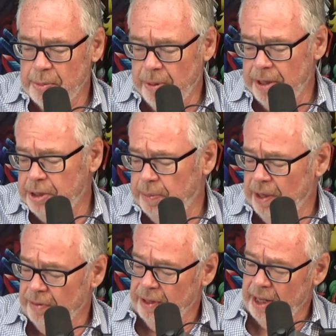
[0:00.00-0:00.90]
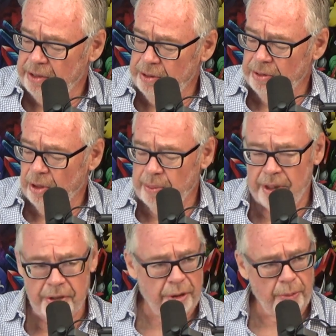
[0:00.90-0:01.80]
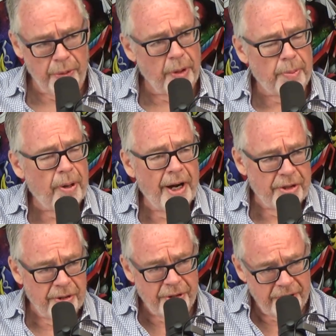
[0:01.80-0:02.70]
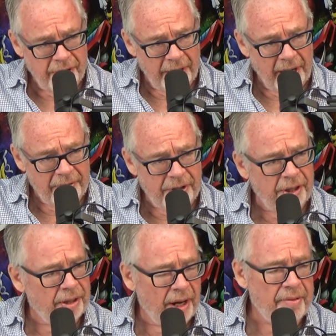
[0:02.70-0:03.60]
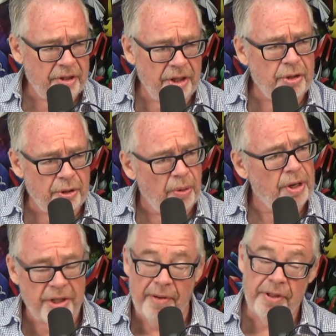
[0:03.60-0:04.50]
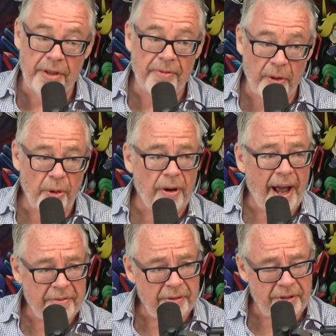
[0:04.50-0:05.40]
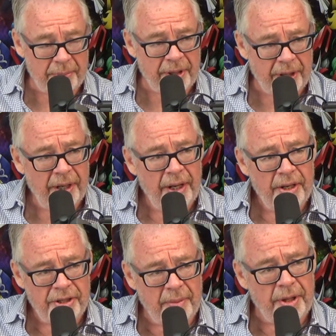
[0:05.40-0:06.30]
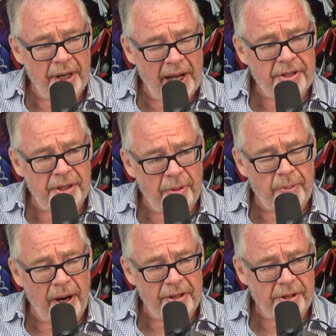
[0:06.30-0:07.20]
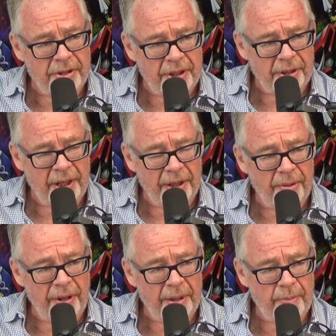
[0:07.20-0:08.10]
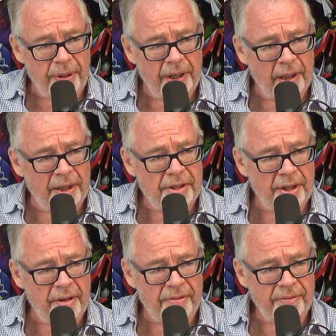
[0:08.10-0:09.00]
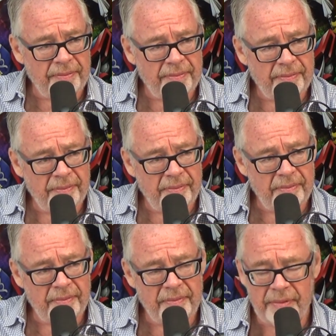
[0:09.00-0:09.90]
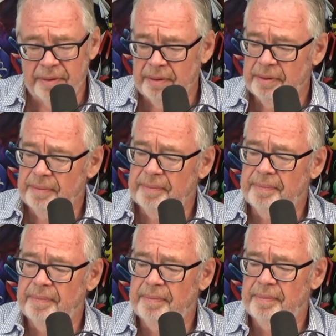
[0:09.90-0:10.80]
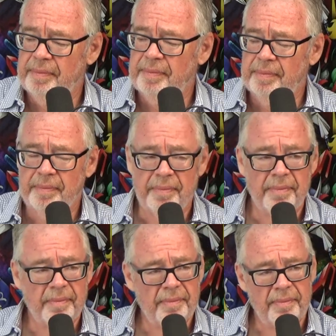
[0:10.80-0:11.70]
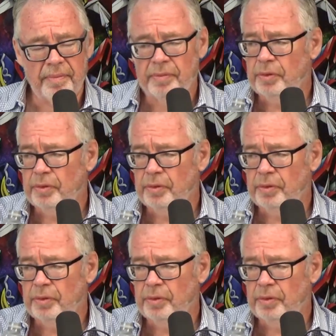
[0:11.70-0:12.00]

a price to pay for that too, though, because there were reprisals. And I've seen stories, and I've seen photographs. Yeah, they massacred villages. Some of the Nazi reprisals in Crete, pretty ugly stuff. Very all over. There was a we talked about this on another show